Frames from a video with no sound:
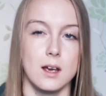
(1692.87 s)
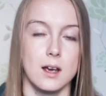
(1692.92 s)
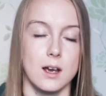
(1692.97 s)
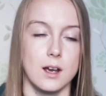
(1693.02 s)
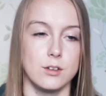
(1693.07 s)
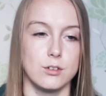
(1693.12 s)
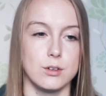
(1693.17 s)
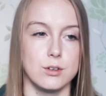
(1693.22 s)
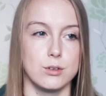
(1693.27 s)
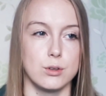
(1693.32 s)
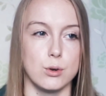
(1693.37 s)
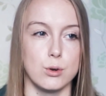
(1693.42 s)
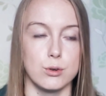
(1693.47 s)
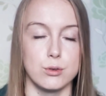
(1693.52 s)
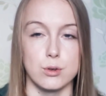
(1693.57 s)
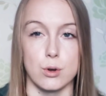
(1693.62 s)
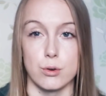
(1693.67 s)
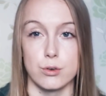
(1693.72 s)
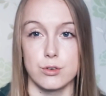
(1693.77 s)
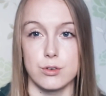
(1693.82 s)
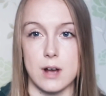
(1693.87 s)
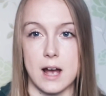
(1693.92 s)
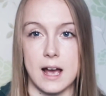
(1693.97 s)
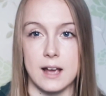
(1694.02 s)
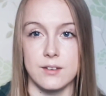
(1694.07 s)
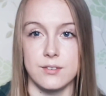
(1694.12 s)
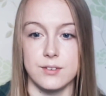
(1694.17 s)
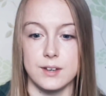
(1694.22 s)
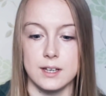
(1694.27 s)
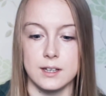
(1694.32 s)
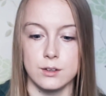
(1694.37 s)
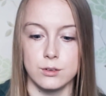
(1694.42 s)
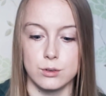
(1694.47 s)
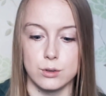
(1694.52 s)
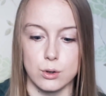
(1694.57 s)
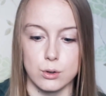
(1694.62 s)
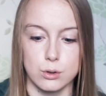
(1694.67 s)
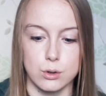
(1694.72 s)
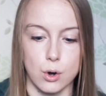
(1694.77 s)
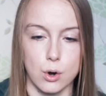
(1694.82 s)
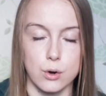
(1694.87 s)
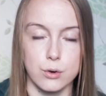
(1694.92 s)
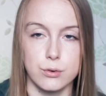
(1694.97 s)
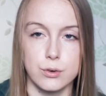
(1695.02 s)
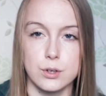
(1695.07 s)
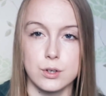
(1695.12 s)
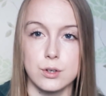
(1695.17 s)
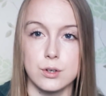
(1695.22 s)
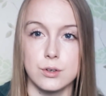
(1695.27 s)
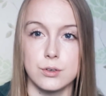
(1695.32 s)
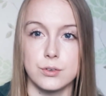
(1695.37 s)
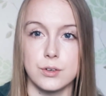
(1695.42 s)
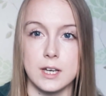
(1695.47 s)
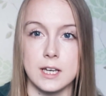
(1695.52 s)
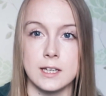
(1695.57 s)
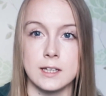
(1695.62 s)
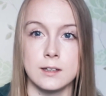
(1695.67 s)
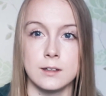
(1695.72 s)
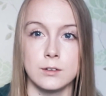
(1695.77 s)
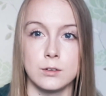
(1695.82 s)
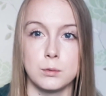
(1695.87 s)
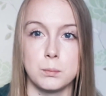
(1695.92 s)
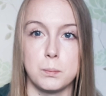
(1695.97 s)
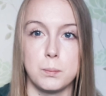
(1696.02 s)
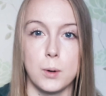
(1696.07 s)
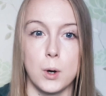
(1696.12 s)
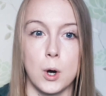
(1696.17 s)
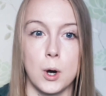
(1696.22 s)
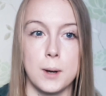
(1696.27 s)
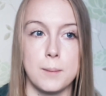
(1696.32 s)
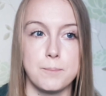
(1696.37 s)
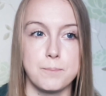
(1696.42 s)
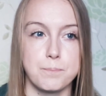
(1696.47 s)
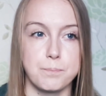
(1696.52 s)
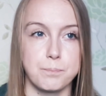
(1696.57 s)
as a result don't try things, don't go for new things, but